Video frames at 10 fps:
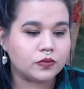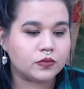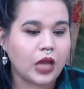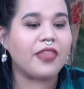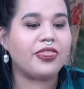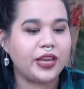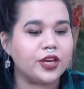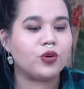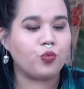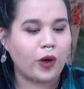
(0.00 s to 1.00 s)
I
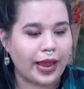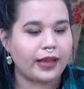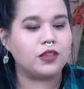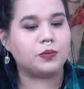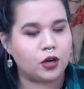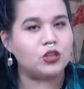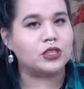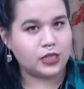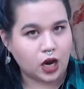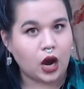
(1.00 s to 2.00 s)
think you're weighing the pros
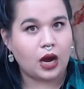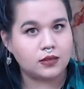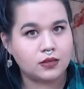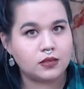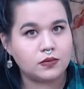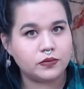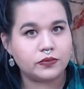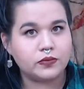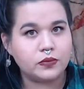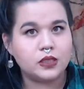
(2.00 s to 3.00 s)
and cons
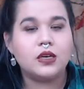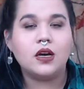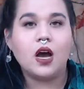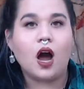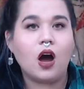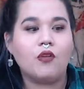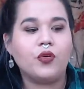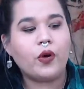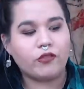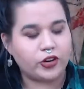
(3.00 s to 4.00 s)
of
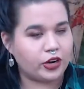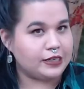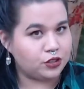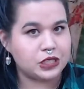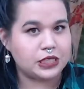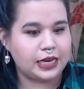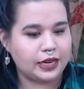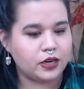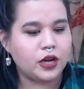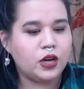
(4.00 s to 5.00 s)
whoever you're interested
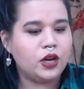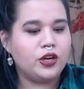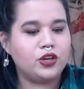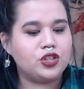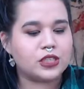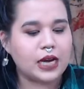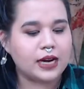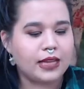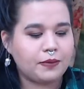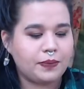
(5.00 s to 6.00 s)
in. You're just kind
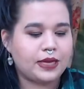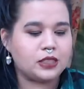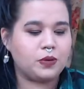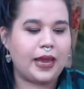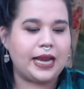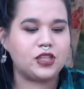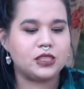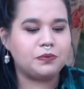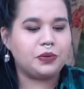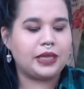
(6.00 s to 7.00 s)
of like, because with
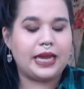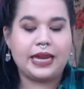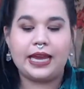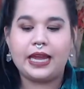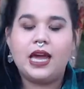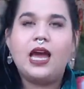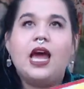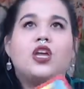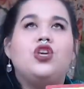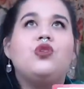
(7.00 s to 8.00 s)
patience and planning,
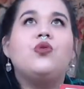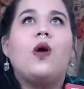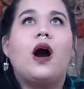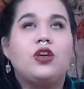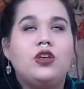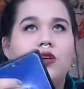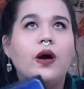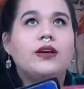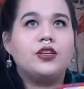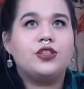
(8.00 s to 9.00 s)
you
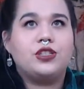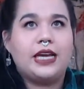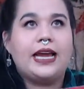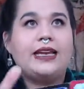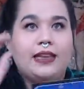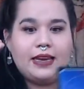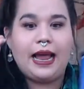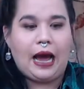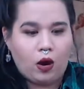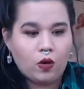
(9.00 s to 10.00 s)
understand
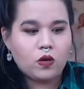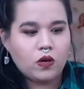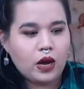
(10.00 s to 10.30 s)
now.